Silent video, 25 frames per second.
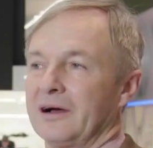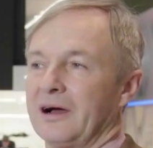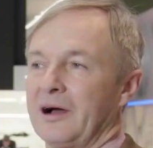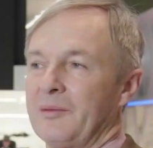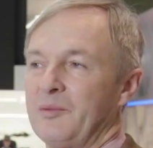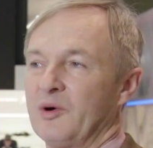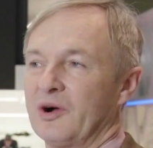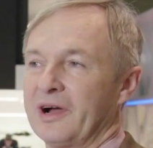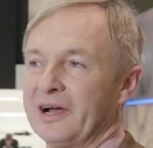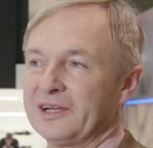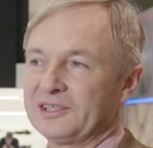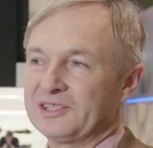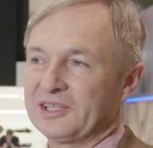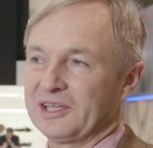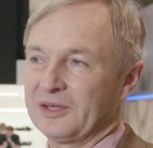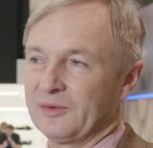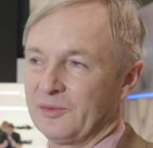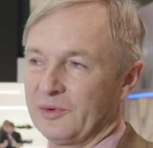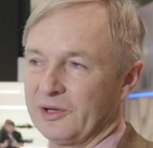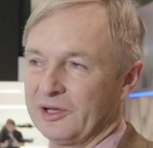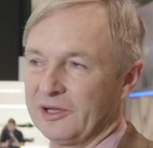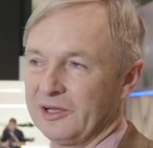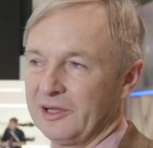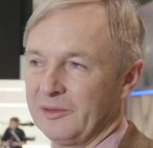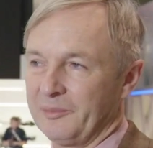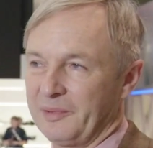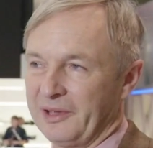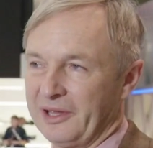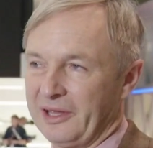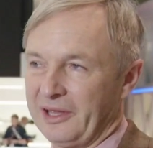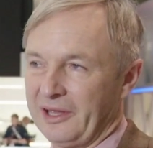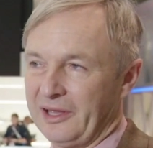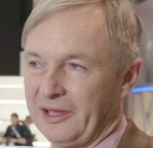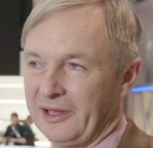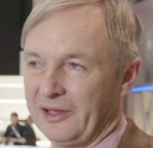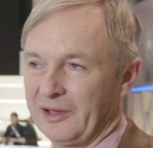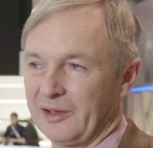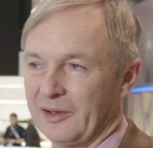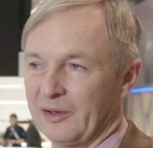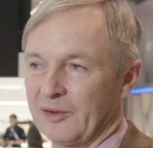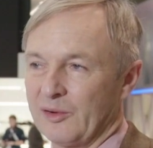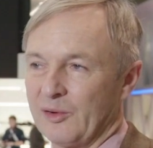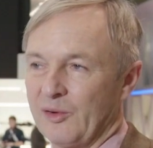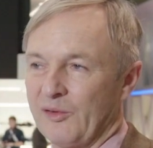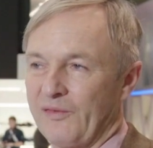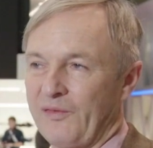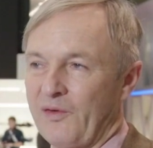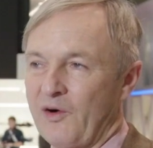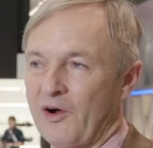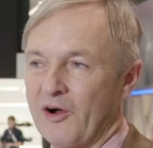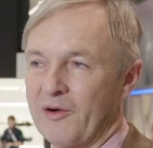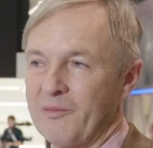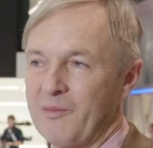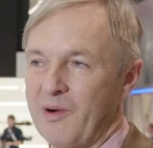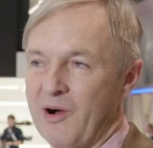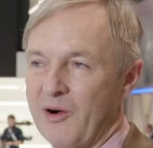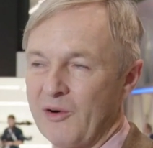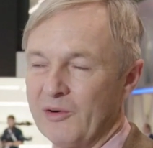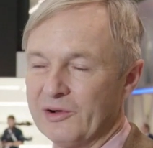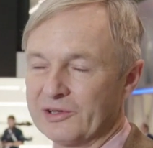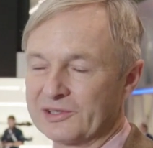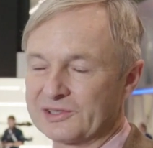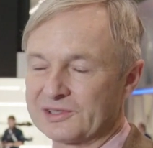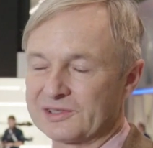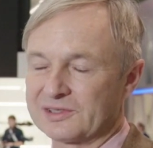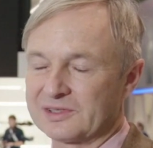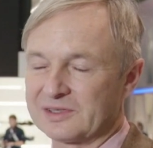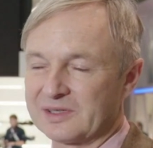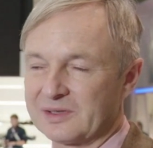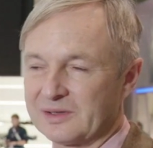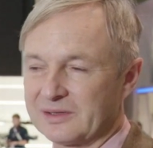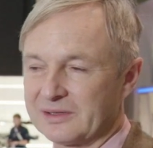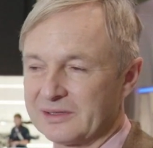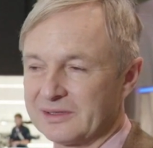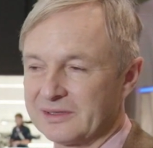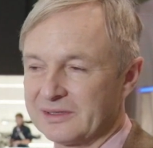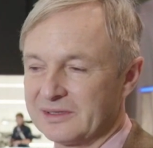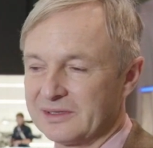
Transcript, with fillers: A Bugatti will be foremost